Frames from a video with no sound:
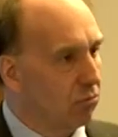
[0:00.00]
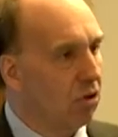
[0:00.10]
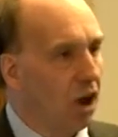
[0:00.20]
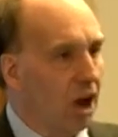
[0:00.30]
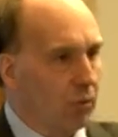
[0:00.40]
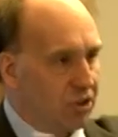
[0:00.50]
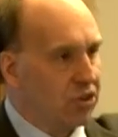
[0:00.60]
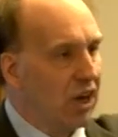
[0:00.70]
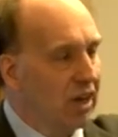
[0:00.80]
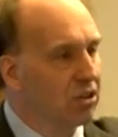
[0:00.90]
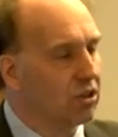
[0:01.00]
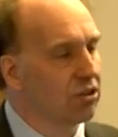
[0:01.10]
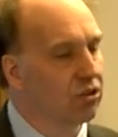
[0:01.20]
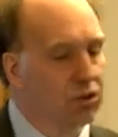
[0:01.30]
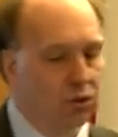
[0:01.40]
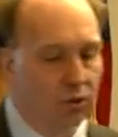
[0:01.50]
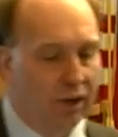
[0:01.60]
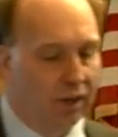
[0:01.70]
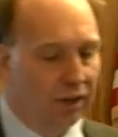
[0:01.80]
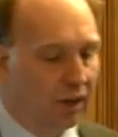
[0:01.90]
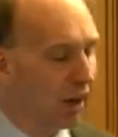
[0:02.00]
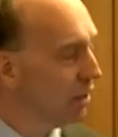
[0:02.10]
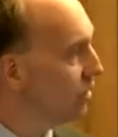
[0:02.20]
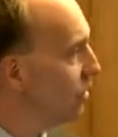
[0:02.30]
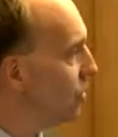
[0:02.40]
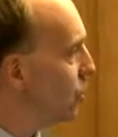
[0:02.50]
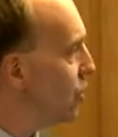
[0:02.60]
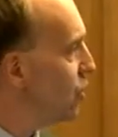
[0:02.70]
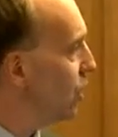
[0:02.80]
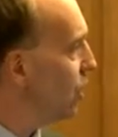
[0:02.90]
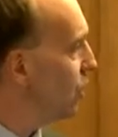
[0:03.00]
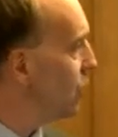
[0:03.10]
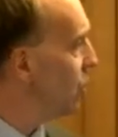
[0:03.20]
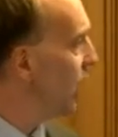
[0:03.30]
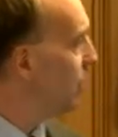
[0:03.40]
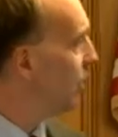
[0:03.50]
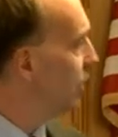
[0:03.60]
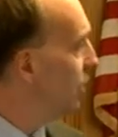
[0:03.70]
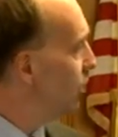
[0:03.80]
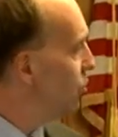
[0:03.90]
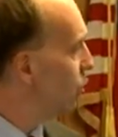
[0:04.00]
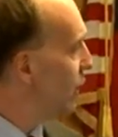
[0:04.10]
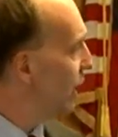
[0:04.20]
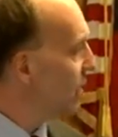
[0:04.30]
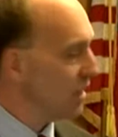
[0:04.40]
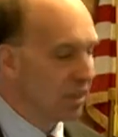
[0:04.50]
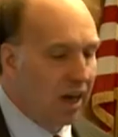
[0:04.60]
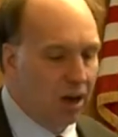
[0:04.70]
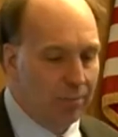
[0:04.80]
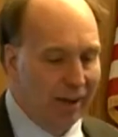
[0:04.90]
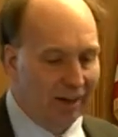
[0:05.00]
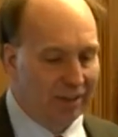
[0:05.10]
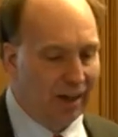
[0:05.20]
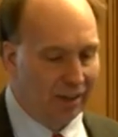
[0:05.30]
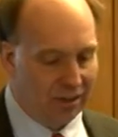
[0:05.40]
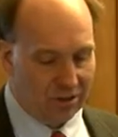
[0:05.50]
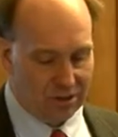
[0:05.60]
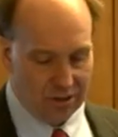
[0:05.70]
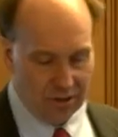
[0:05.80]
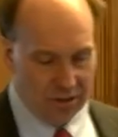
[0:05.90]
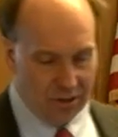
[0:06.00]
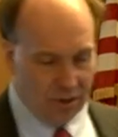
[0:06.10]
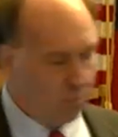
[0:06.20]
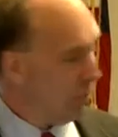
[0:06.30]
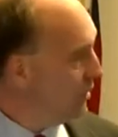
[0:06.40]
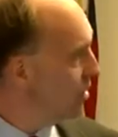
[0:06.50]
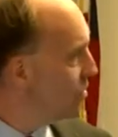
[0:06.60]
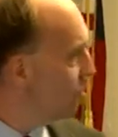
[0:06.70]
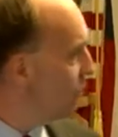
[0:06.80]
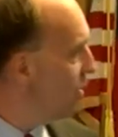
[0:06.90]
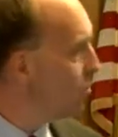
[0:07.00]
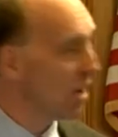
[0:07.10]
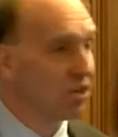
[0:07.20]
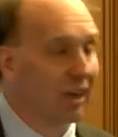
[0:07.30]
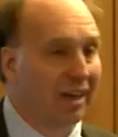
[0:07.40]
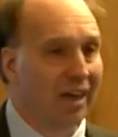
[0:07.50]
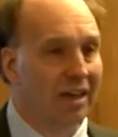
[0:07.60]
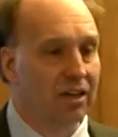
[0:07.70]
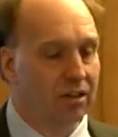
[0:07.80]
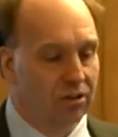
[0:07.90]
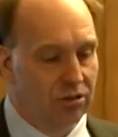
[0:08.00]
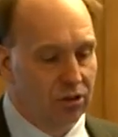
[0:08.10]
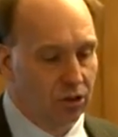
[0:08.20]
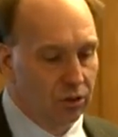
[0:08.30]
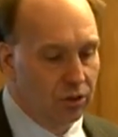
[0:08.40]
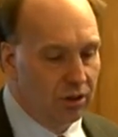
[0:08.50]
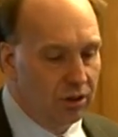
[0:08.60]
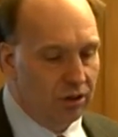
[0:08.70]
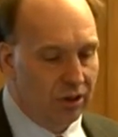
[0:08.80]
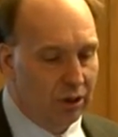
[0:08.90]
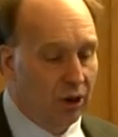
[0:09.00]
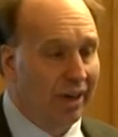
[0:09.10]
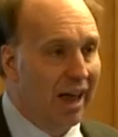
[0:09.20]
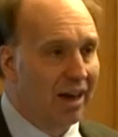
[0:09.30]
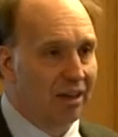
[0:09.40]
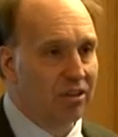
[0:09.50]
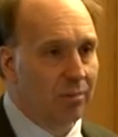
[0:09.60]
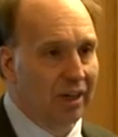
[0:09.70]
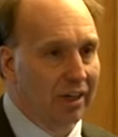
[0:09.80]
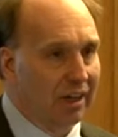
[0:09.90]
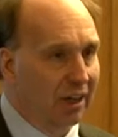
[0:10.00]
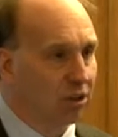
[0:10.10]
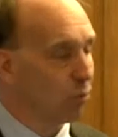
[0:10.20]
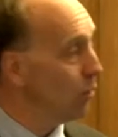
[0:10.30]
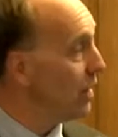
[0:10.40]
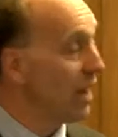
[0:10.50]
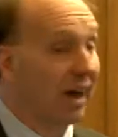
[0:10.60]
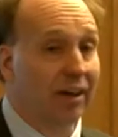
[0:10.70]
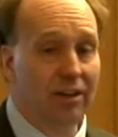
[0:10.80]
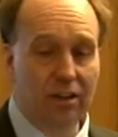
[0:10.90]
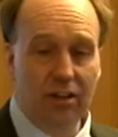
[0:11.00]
always changes to a, uh, to a circular shape. So we get these compact islands. But this is very much akin to the organic semiconductor where we had,